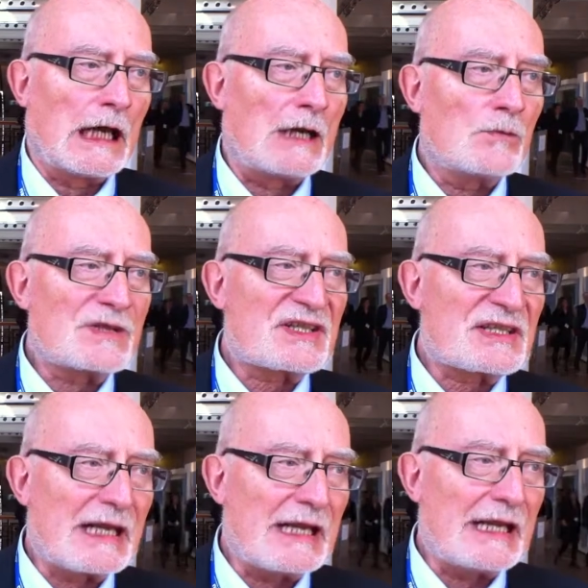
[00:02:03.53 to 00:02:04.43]
I would
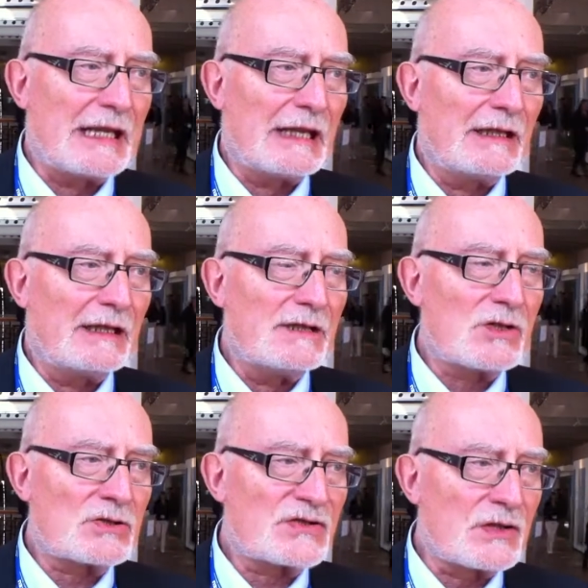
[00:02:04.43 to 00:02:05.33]
say
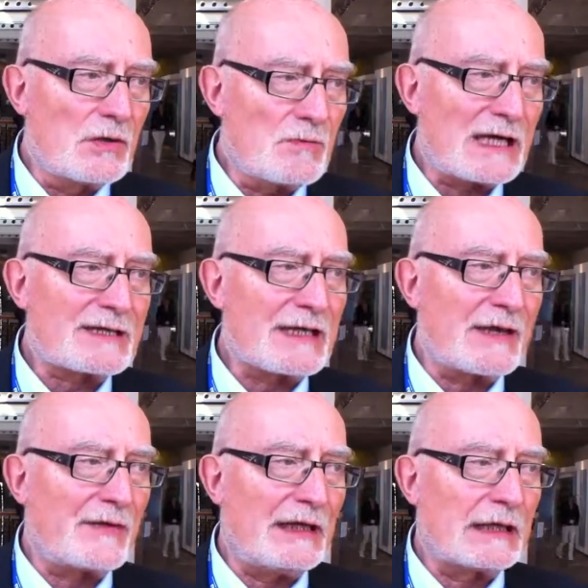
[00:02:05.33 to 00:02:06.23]
not so much.
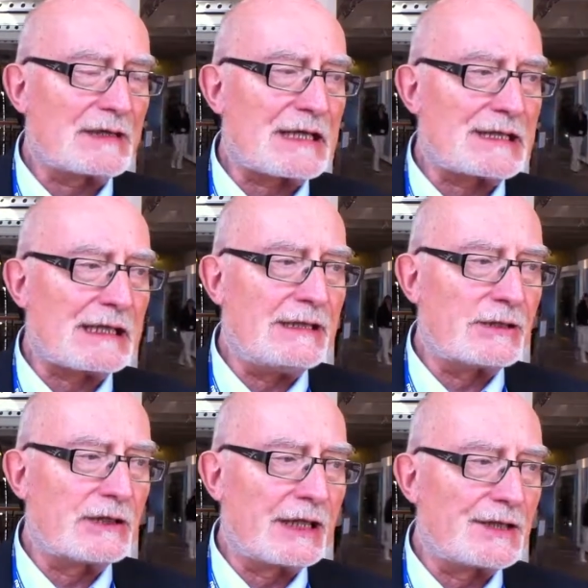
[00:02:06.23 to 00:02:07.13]
I think that
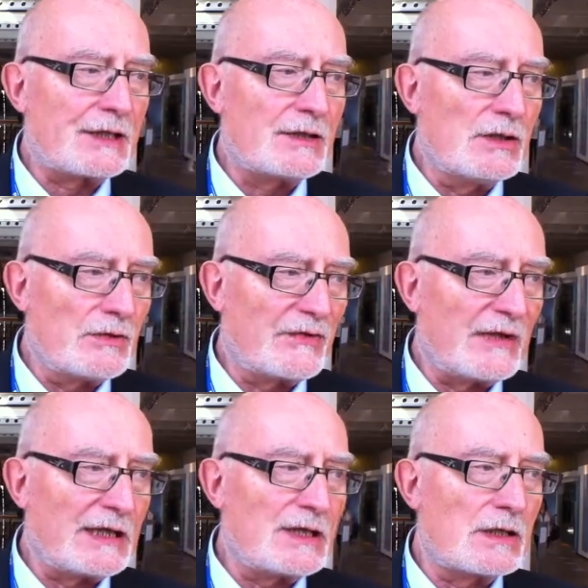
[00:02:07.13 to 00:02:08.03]
integrated news
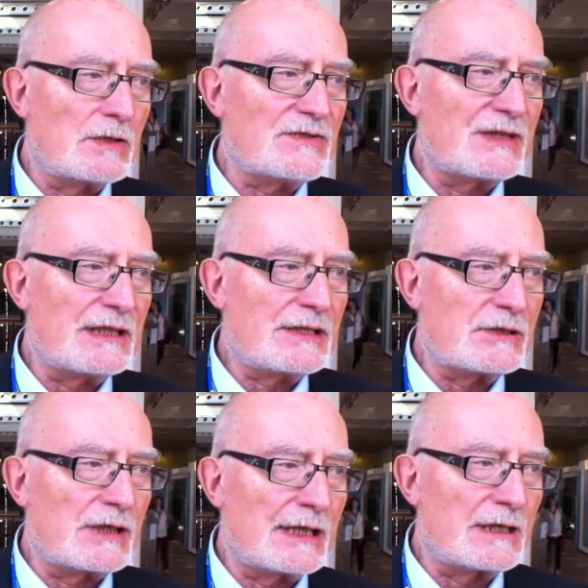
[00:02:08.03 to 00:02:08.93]
videos and
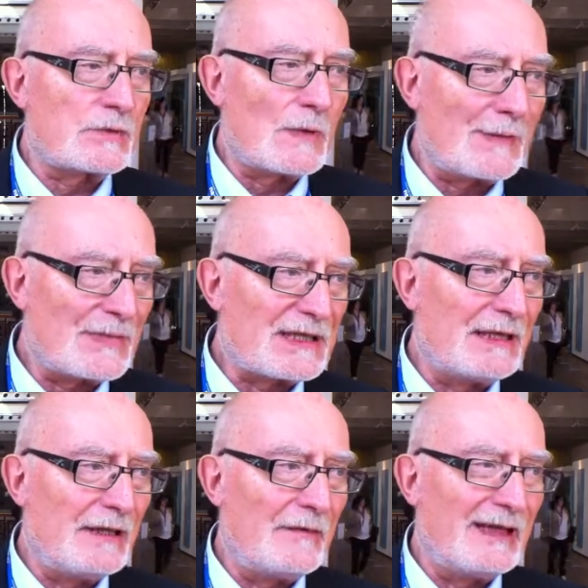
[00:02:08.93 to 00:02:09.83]
integrated web
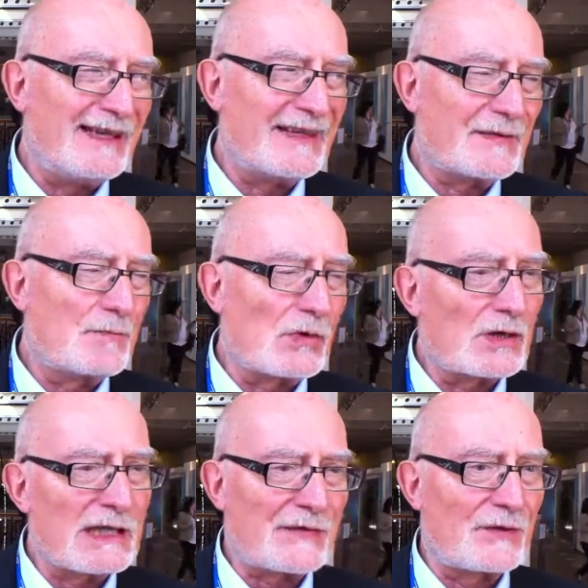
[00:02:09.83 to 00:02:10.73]
TV is
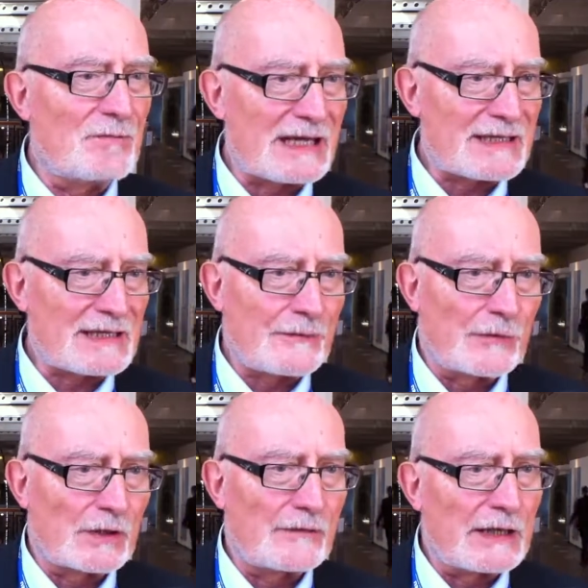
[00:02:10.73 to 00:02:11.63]
more or less a must
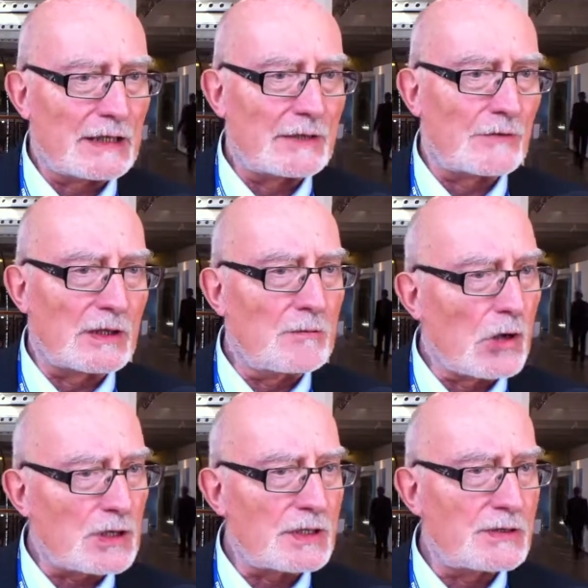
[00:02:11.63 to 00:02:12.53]
for a, very, for a
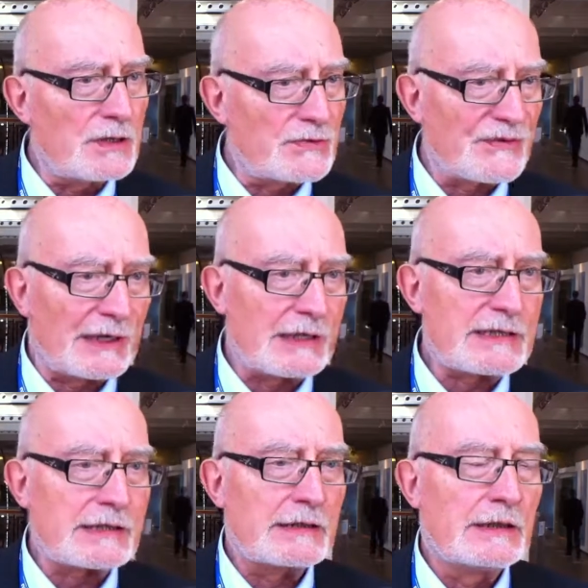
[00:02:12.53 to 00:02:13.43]
modern news
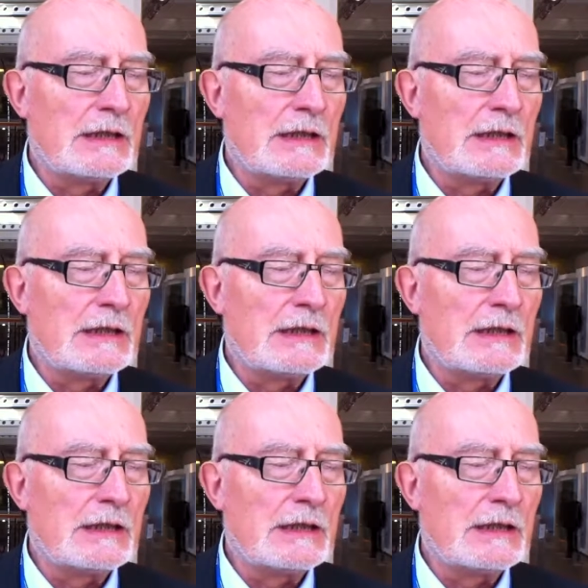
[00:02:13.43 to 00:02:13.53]
site.